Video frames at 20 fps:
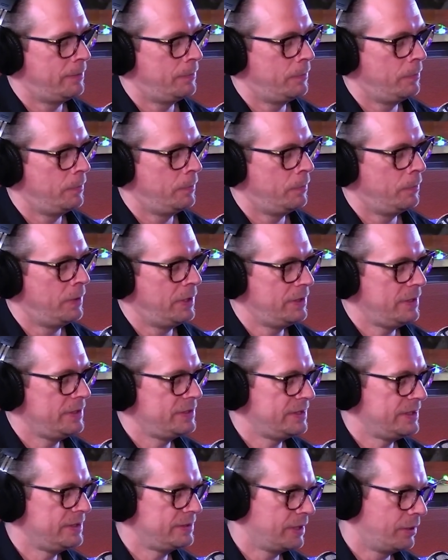When they
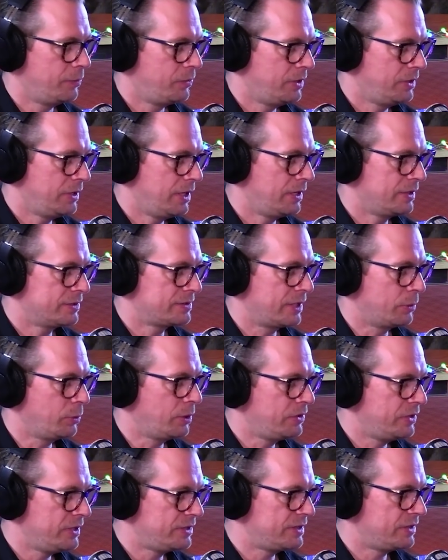see something, they can say, well,
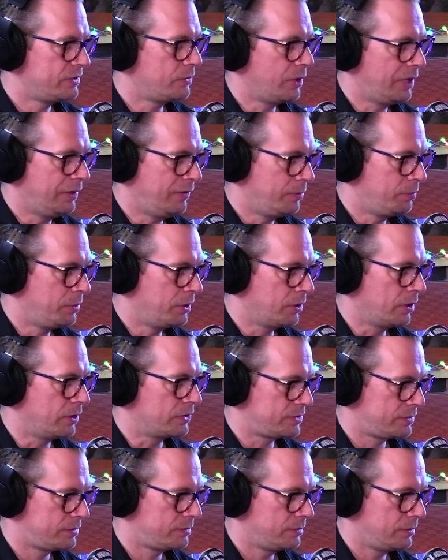this is relevant
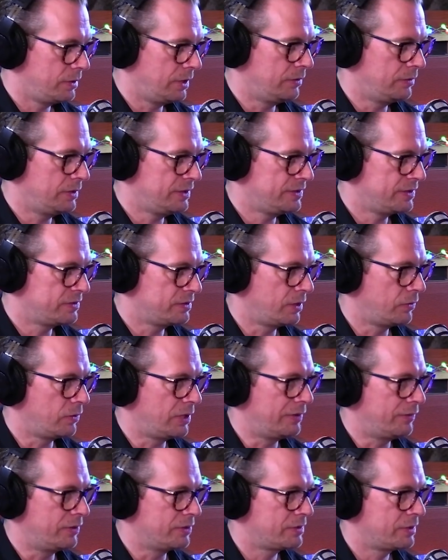because, and this is not
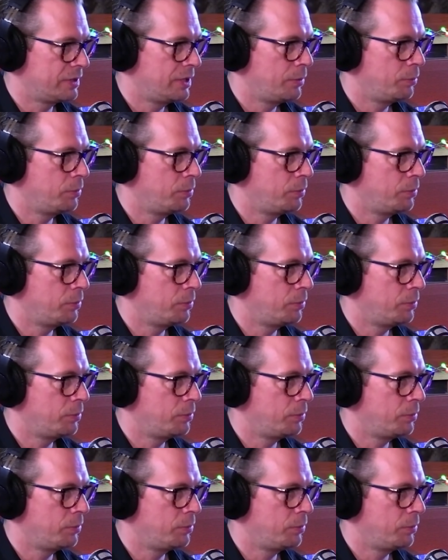relevant.